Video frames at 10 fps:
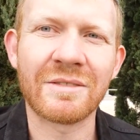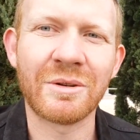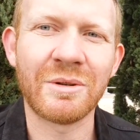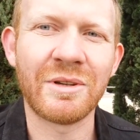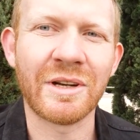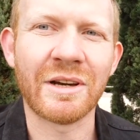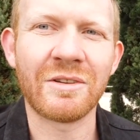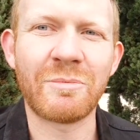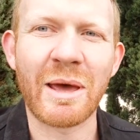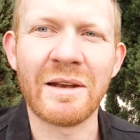We would,
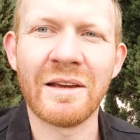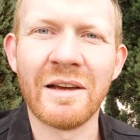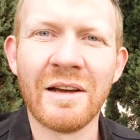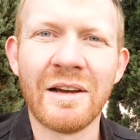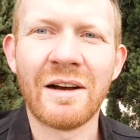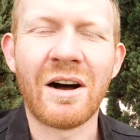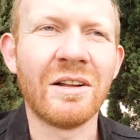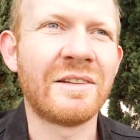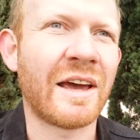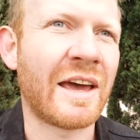spend
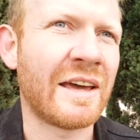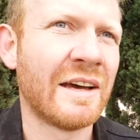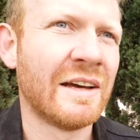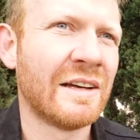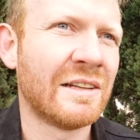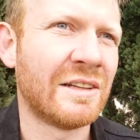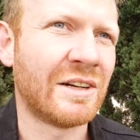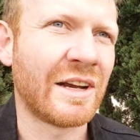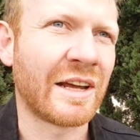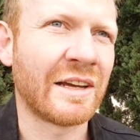all day
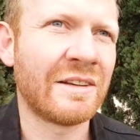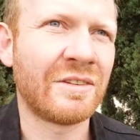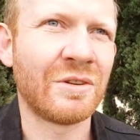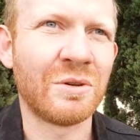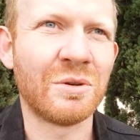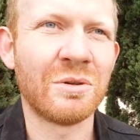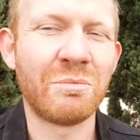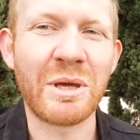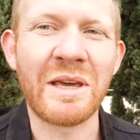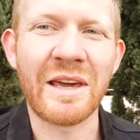learning to
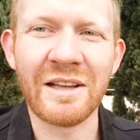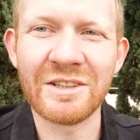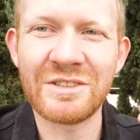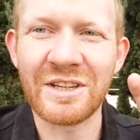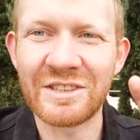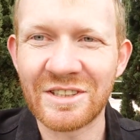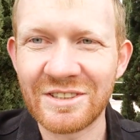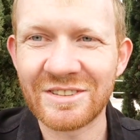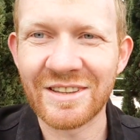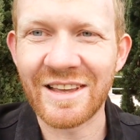be English
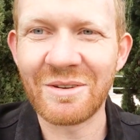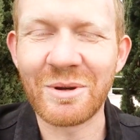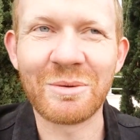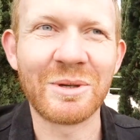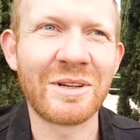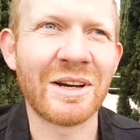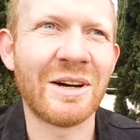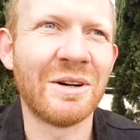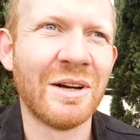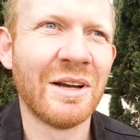teachers, and then we would
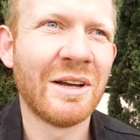go,